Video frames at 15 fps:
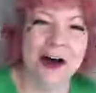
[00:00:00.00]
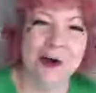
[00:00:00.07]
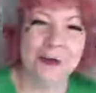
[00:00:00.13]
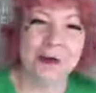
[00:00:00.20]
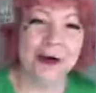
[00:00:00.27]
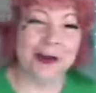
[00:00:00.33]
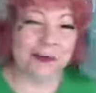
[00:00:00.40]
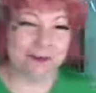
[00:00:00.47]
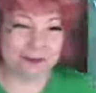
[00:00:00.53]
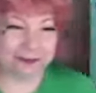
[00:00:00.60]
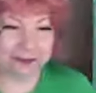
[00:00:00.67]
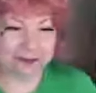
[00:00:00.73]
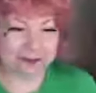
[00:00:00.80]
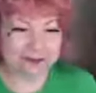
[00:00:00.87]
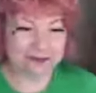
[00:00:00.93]
All right.
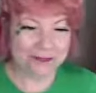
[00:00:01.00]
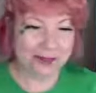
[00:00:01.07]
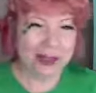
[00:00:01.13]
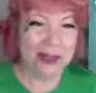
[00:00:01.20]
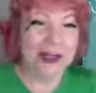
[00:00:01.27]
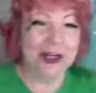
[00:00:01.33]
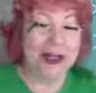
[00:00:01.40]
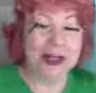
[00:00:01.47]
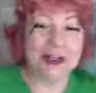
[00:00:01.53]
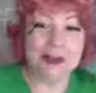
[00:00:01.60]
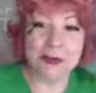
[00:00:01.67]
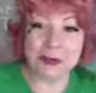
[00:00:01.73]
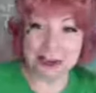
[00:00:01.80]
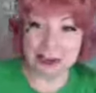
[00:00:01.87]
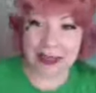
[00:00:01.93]

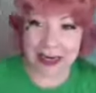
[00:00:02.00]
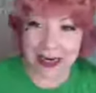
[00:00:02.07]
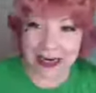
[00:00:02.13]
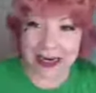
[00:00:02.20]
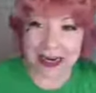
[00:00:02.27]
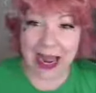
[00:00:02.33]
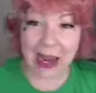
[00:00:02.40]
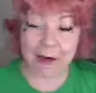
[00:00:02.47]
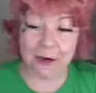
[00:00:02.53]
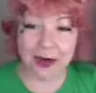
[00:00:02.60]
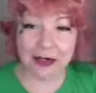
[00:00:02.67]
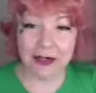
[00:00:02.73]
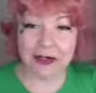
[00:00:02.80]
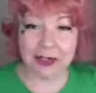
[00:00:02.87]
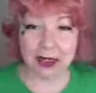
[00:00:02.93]
So today I
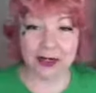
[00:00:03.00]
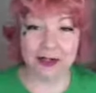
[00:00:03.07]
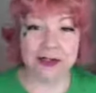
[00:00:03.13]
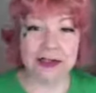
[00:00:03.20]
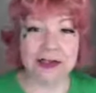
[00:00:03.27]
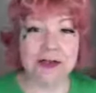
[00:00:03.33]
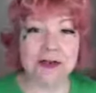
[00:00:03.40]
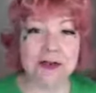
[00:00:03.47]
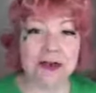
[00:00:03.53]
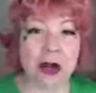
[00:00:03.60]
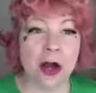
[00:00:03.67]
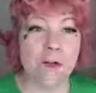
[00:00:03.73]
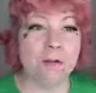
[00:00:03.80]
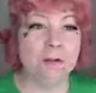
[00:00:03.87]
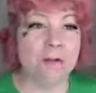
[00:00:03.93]
want to talk to
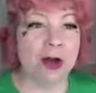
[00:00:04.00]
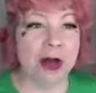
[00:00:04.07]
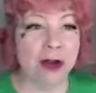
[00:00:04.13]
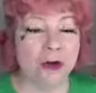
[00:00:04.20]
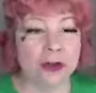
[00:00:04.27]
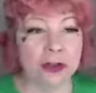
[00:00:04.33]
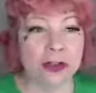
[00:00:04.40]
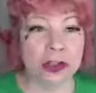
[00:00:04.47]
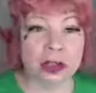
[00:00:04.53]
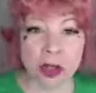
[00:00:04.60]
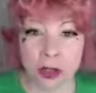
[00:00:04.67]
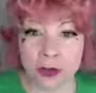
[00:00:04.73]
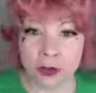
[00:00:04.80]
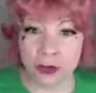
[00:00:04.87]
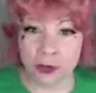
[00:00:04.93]
you about the
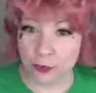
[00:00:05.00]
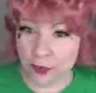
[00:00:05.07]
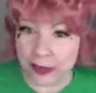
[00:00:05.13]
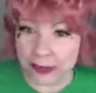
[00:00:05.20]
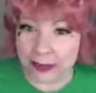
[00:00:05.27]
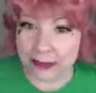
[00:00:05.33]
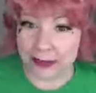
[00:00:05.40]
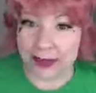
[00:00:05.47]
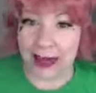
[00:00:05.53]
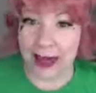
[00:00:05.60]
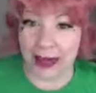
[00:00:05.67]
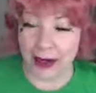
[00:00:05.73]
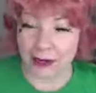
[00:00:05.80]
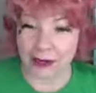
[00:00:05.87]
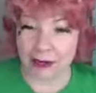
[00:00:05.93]
color green,
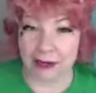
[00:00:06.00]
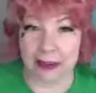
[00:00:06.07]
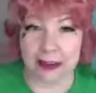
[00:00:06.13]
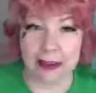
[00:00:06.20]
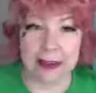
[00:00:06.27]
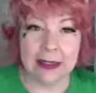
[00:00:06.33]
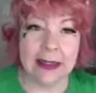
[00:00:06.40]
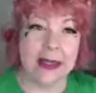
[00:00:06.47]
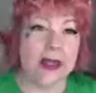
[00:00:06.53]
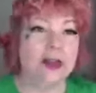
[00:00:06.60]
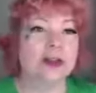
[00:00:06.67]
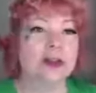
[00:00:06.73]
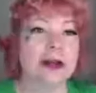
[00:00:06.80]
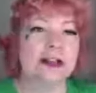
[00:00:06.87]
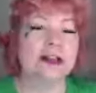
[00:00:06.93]
actually.
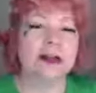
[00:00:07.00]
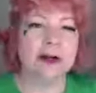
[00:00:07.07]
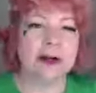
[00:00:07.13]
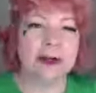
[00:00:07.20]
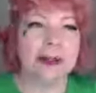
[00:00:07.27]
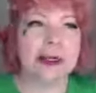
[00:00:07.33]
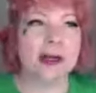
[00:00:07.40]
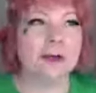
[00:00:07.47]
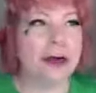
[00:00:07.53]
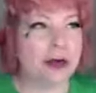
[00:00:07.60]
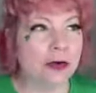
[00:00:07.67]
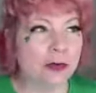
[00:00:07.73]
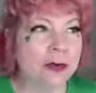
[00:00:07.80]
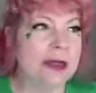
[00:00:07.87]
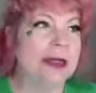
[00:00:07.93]
So I started thinking
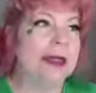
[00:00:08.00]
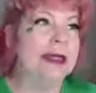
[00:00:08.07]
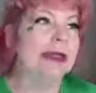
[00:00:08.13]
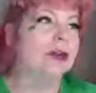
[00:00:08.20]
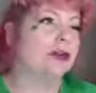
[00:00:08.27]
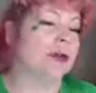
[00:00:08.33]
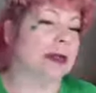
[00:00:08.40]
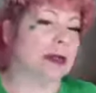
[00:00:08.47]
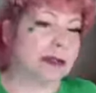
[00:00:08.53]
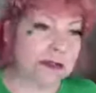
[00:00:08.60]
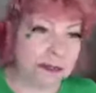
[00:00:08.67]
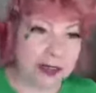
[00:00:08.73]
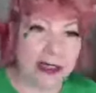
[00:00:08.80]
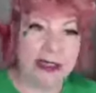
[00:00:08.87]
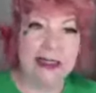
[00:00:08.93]
about green. Green
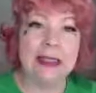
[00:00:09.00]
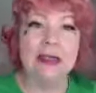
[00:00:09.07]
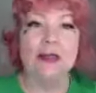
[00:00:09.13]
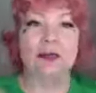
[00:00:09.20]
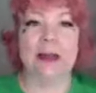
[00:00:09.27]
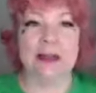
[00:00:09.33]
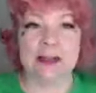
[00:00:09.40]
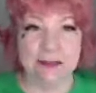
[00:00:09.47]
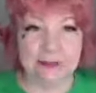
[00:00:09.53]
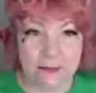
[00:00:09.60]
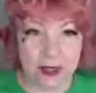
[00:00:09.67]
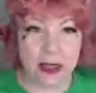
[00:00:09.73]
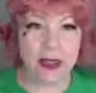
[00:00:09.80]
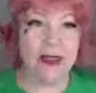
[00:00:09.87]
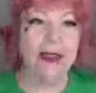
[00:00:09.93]
is money. Green is
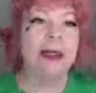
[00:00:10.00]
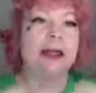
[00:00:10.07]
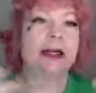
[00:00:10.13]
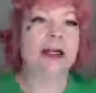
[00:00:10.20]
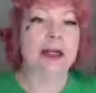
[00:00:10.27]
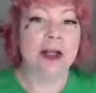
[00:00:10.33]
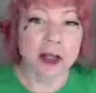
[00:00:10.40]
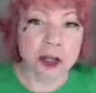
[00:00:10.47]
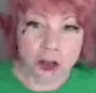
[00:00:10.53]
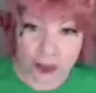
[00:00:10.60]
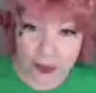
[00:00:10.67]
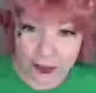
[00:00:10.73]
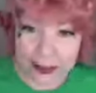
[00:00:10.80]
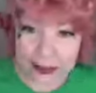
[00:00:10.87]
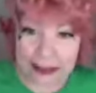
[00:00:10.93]
fun.
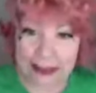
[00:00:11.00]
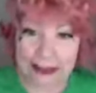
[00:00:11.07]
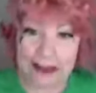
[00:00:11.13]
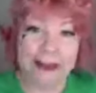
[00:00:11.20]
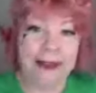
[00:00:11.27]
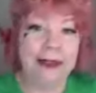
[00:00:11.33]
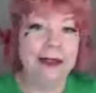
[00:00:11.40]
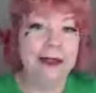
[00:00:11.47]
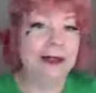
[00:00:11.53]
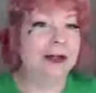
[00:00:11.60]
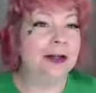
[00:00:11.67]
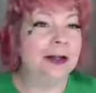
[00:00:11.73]
Green.